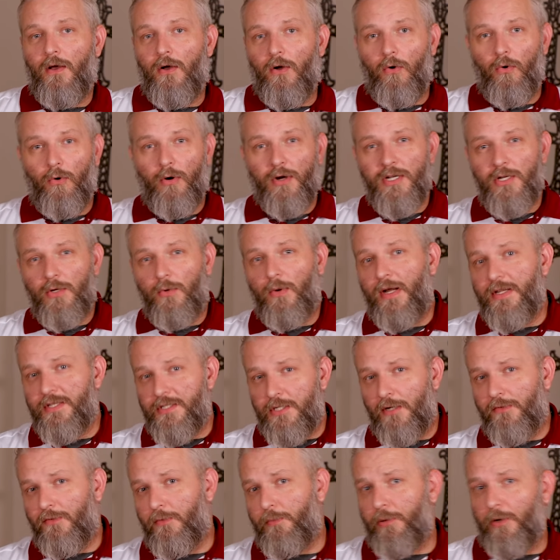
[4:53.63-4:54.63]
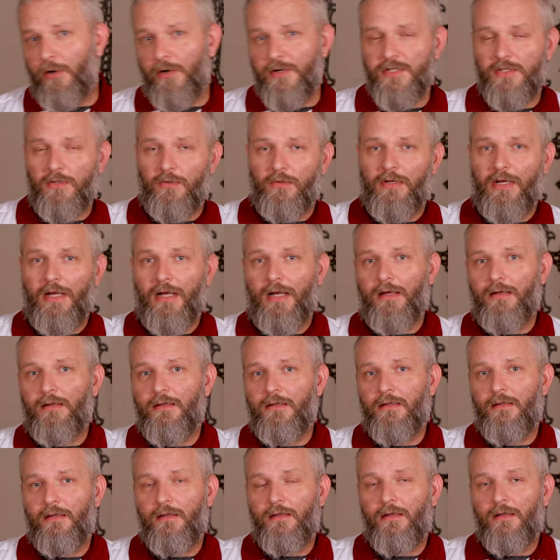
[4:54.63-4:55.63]
Or do I serve a personal God?
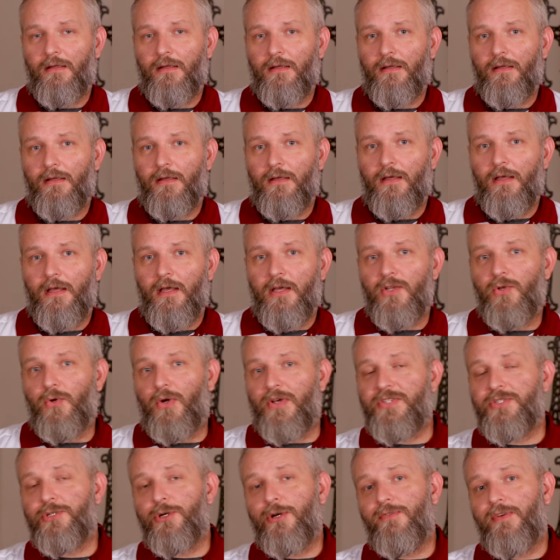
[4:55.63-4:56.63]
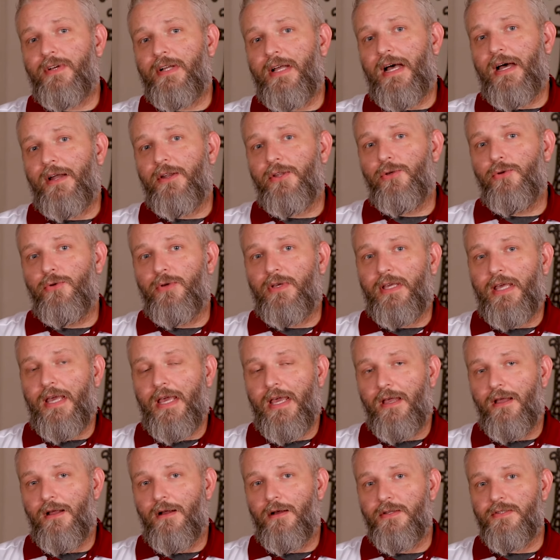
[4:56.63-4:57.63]
Do I serve a God who
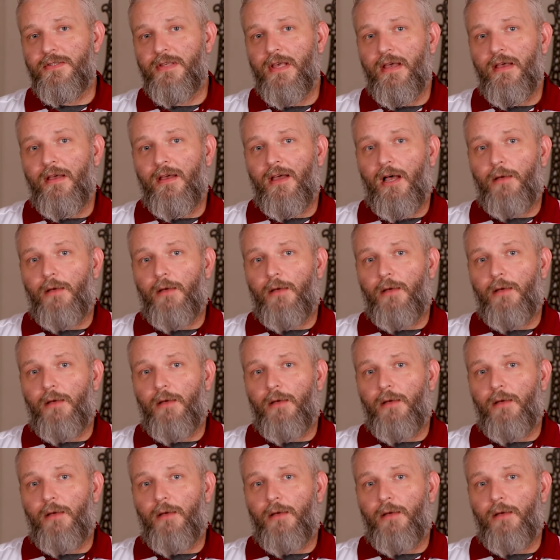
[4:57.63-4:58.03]
cares